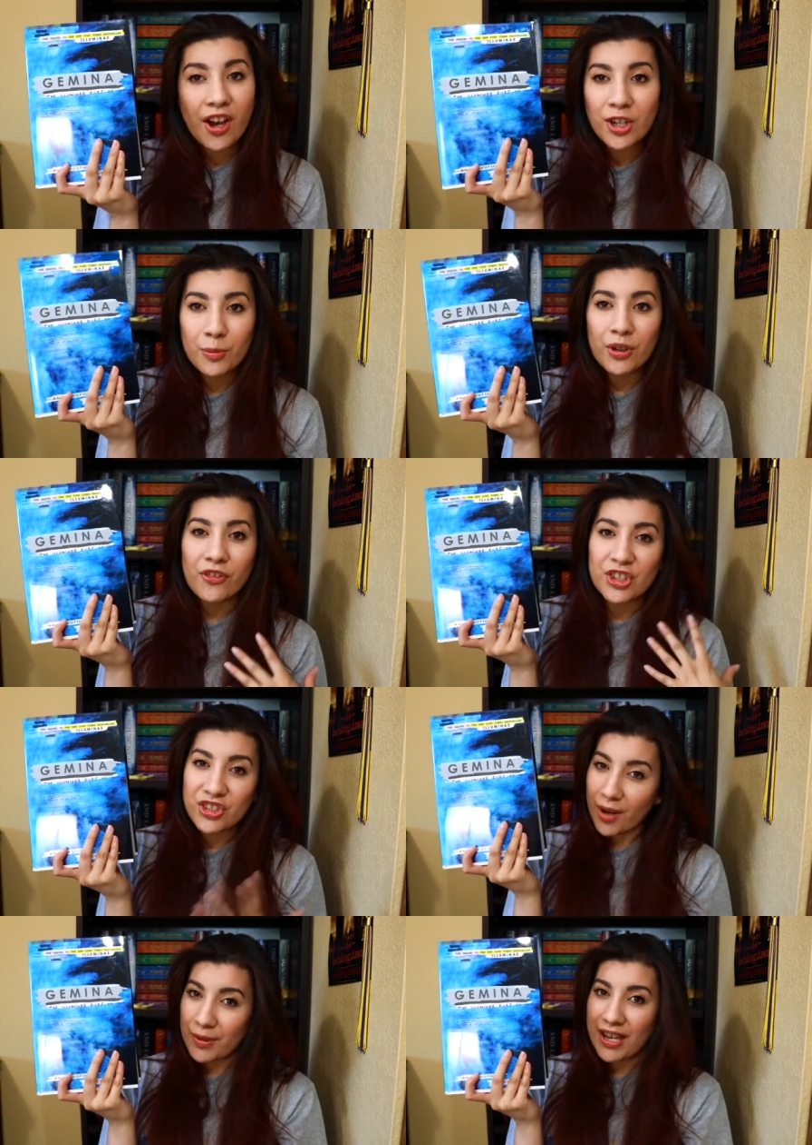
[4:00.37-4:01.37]
audiobook for
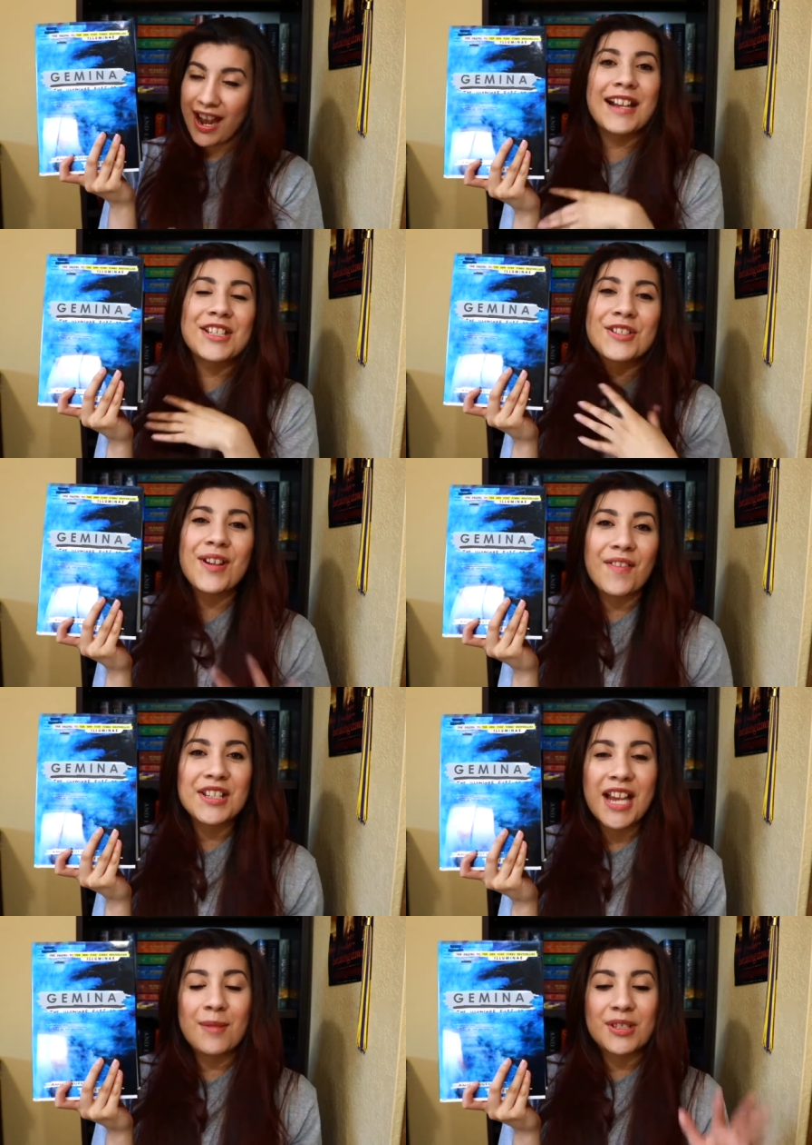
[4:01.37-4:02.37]
Gemina, I just don't have the
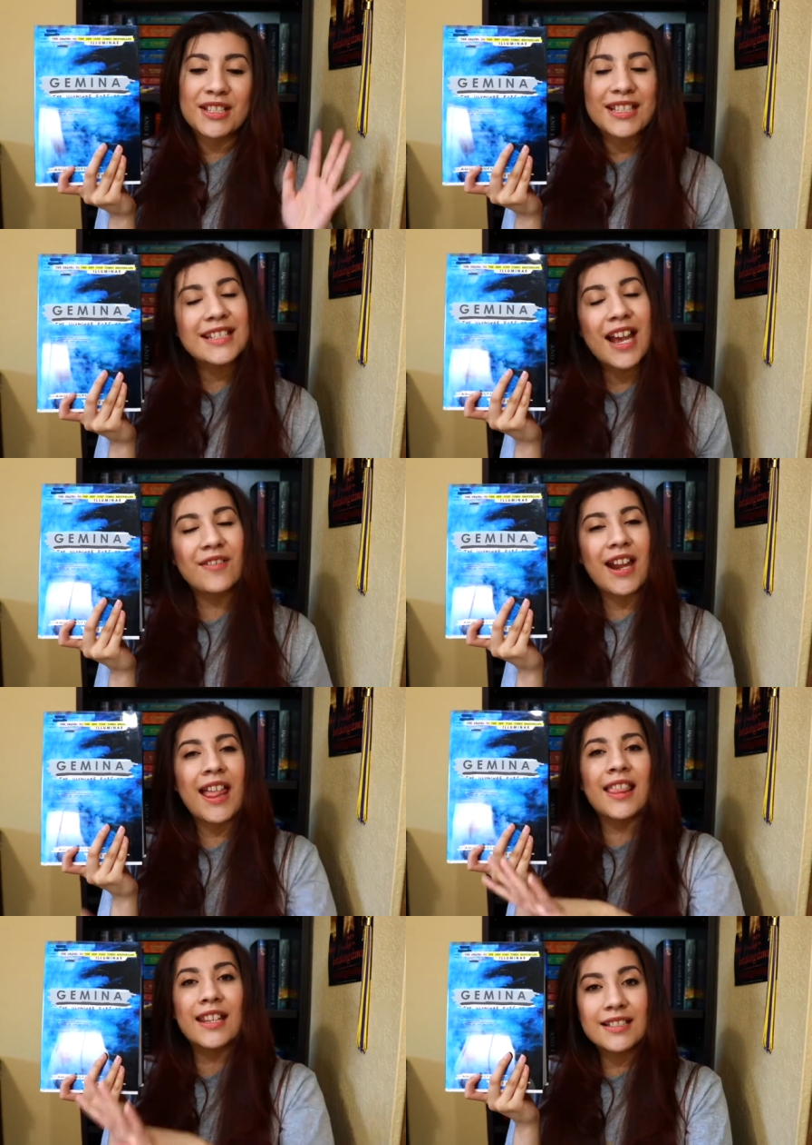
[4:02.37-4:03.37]
time to sit down
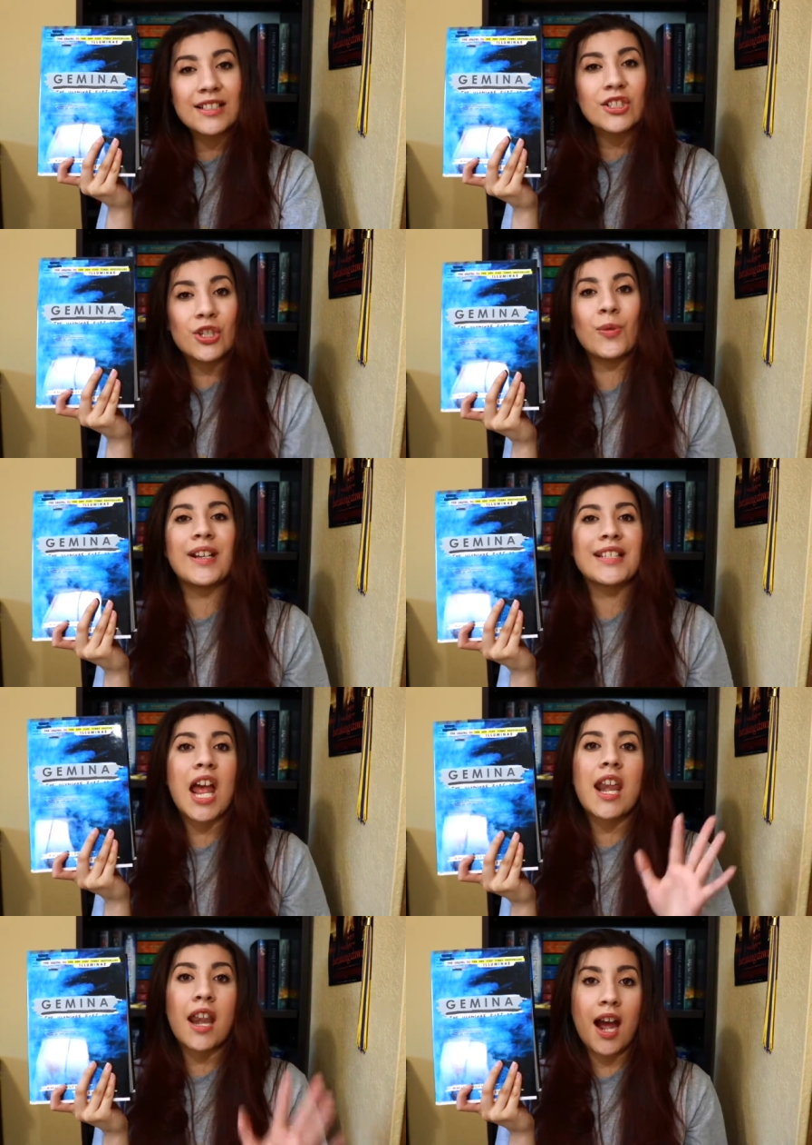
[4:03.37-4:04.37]
and listen to it
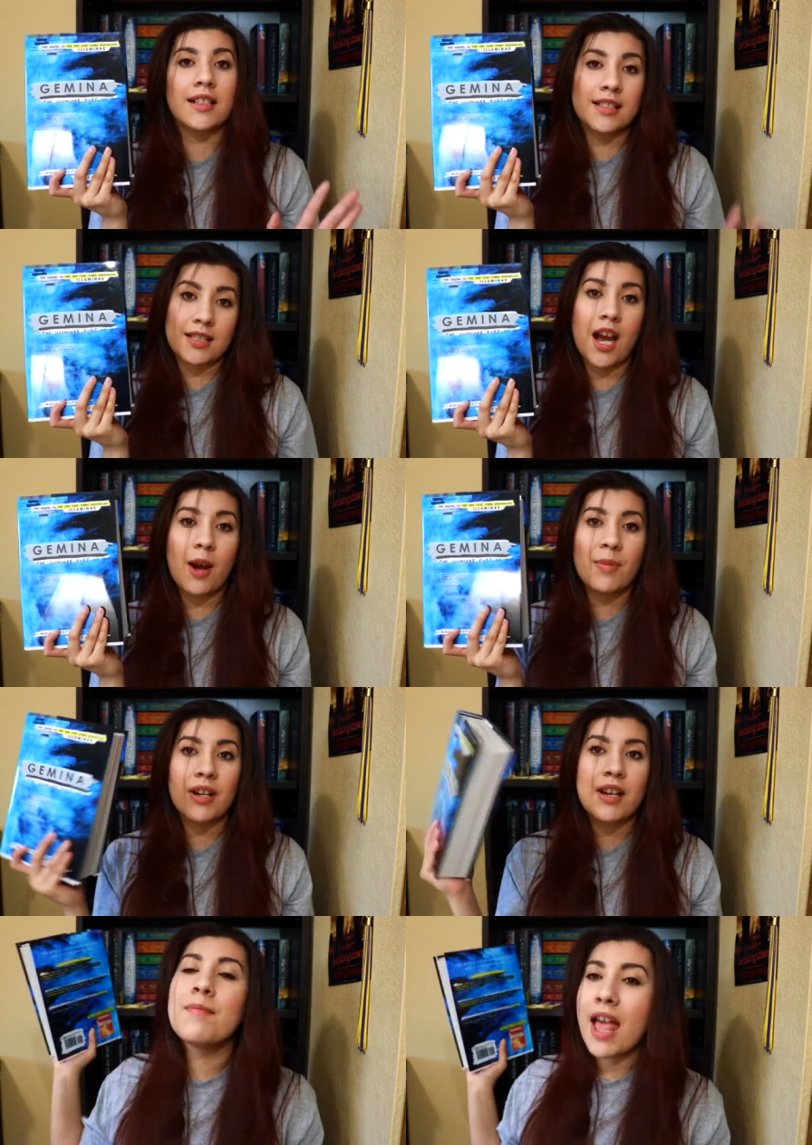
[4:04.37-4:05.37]
non-stop.
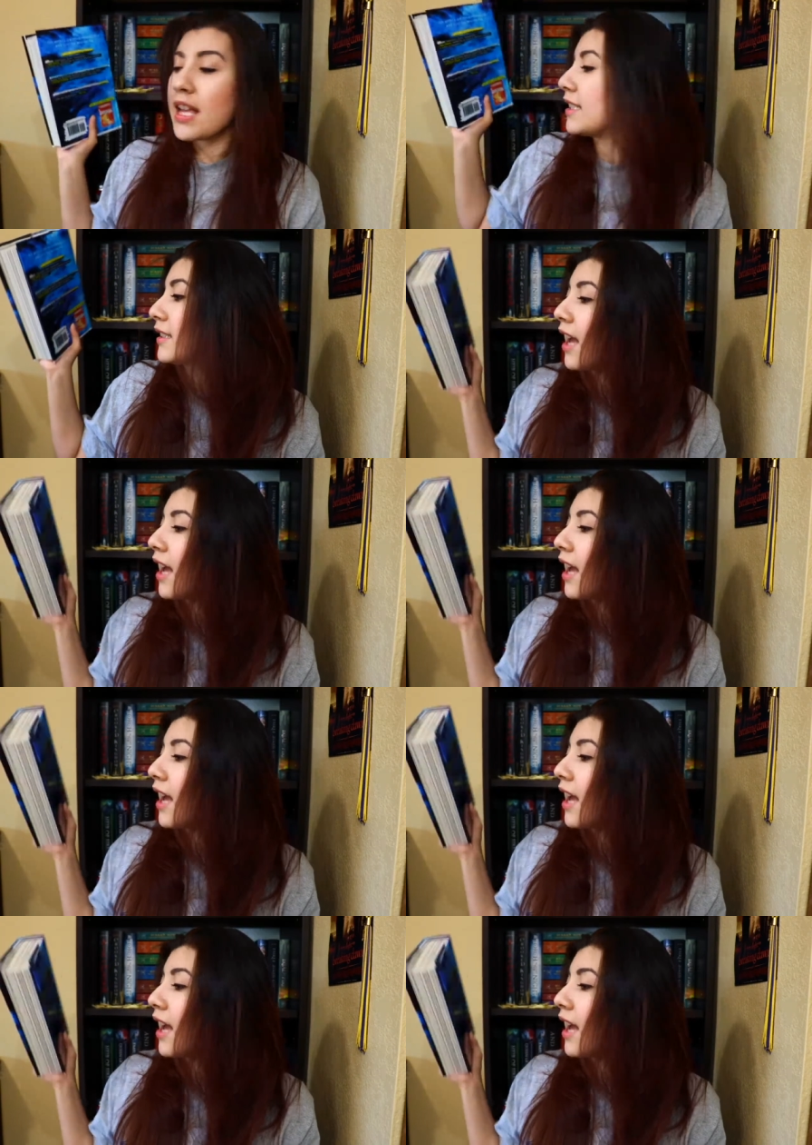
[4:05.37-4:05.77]
Command is